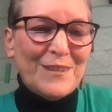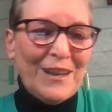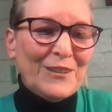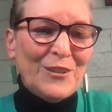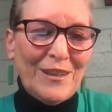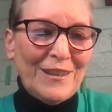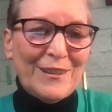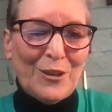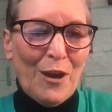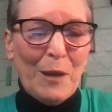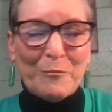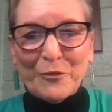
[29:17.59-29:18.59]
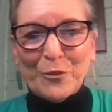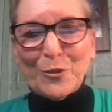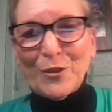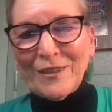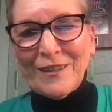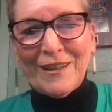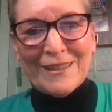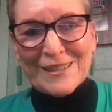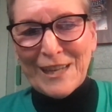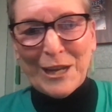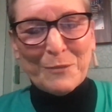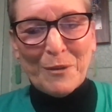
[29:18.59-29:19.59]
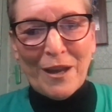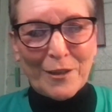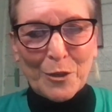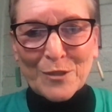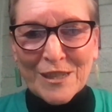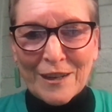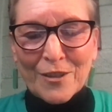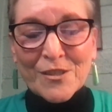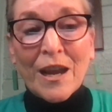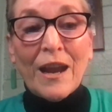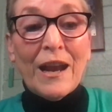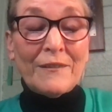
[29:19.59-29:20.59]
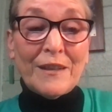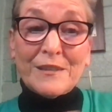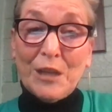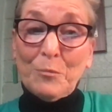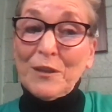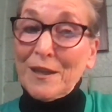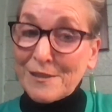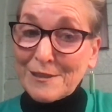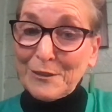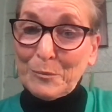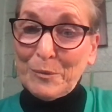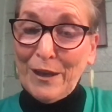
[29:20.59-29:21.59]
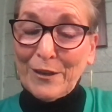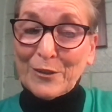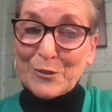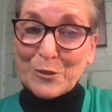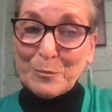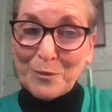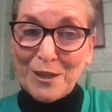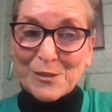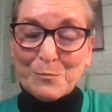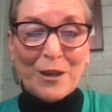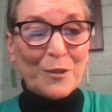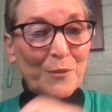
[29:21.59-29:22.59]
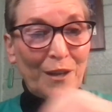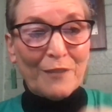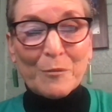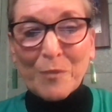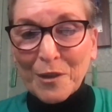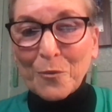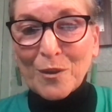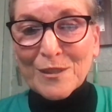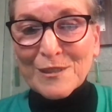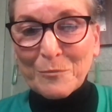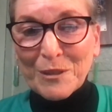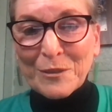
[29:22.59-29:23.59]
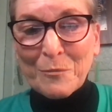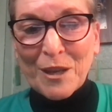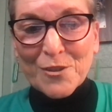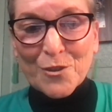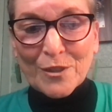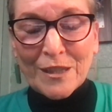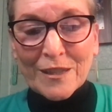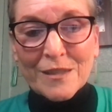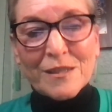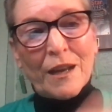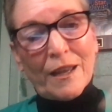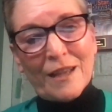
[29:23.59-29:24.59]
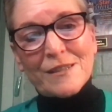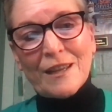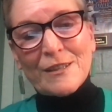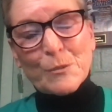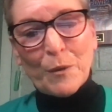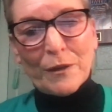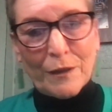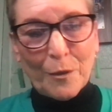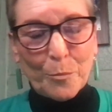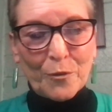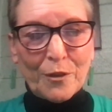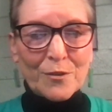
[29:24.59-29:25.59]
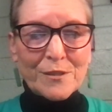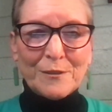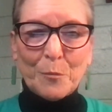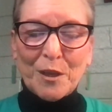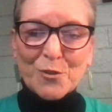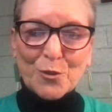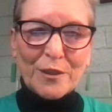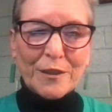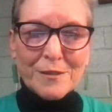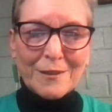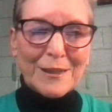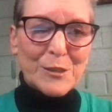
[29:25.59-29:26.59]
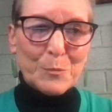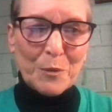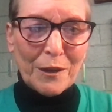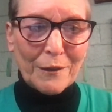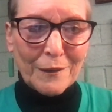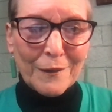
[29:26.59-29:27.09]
you eat crap food and you stay in bad hotels, and then Double A is a little better and Triple A is better, but everybody wants to be in the major leagues. And I guess I spent a couple of years in the major leagues at ESPN.